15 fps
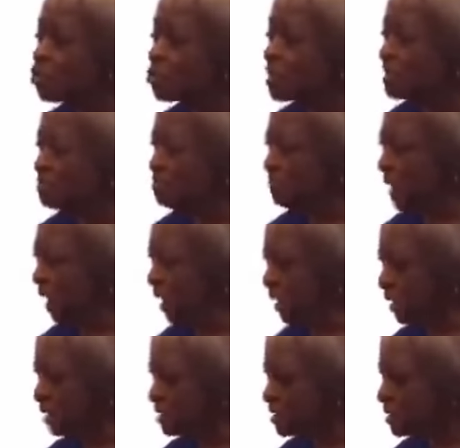people who
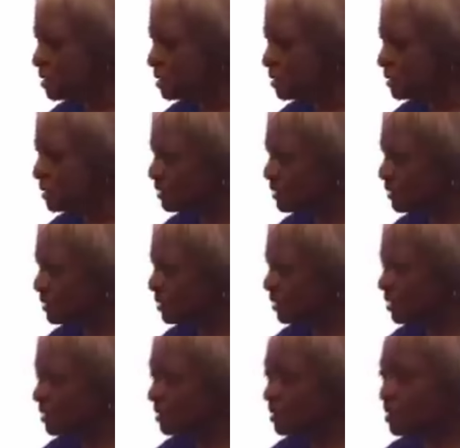demand
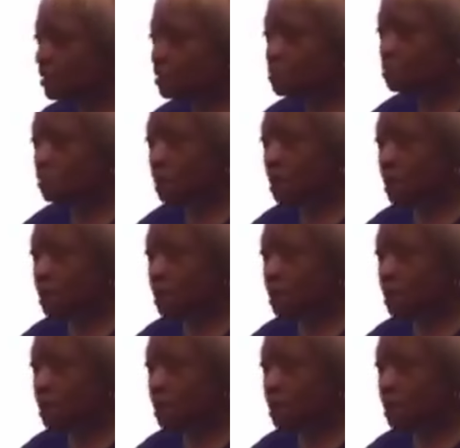their